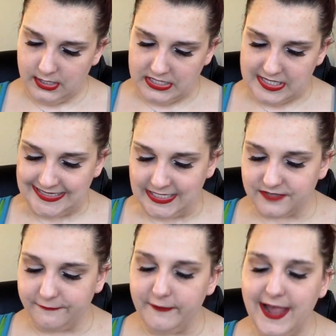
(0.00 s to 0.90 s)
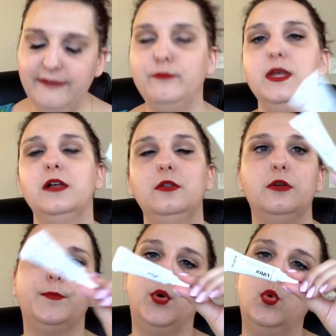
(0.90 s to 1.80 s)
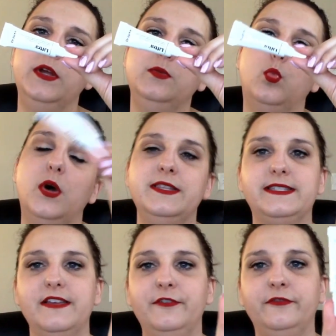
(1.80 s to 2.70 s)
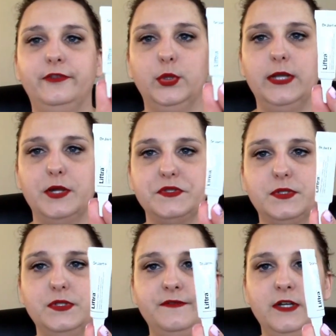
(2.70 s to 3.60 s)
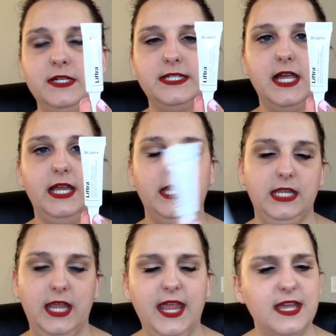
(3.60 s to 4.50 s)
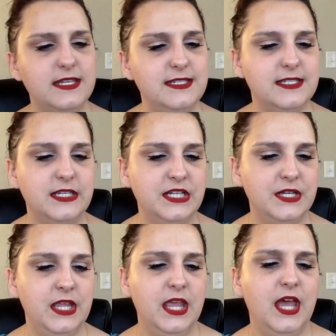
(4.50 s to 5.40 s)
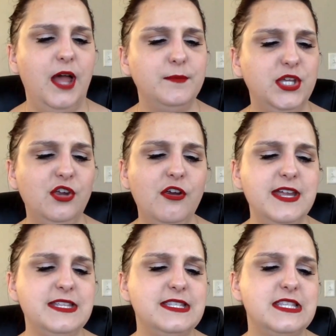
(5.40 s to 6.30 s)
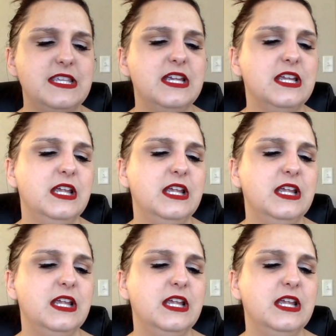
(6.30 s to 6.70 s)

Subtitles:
This is 5 ml or 0.17 fluid ounce, so it's very tiny, and I'm curious